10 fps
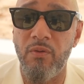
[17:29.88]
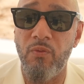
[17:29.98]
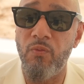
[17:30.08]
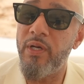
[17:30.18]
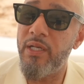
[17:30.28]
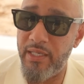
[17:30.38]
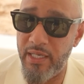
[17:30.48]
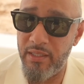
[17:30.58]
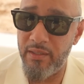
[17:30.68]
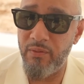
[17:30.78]
with
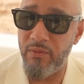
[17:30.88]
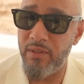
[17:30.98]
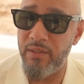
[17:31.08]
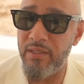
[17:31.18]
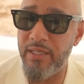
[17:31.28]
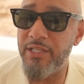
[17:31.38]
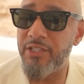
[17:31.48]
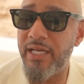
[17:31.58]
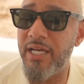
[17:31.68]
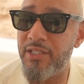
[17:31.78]
the
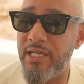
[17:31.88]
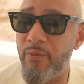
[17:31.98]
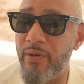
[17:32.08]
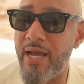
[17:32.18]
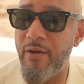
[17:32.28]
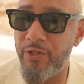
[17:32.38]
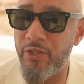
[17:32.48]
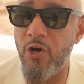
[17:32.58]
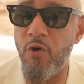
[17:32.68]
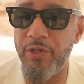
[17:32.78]
education that we have. We
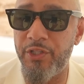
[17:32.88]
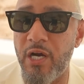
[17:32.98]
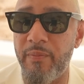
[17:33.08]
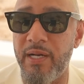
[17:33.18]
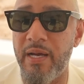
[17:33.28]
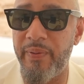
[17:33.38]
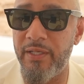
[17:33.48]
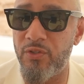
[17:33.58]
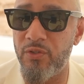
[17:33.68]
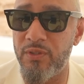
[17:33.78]
should always sharpen our
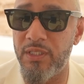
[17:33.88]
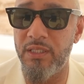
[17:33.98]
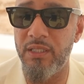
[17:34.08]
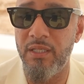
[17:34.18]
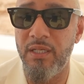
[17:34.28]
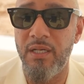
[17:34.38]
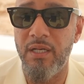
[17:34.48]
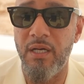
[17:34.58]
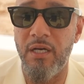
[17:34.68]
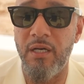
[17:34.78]
pencils, and
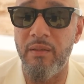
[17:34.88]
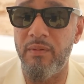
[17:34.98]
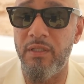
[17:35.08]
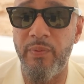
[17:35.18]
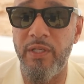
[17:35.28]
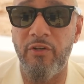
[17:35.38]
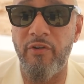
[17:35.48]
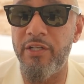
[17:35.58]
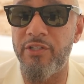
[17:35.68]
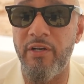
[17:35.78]
it's been a
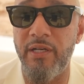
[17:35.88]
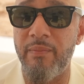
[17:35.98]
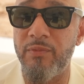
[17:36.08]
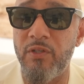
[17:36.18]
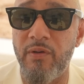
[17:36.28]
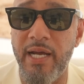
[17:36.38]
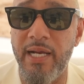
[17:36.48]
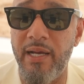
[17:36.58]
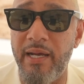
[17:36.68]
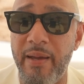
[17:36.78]
great journey. I'm so
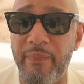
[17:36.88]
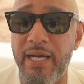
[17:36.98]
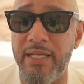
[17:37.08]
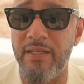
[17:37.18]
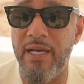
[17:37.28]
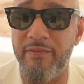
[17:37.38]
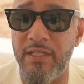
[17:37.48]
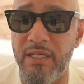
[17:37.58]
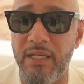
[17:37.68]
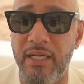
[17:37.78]
happy I've
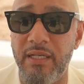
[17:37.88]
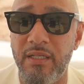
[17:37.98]
done that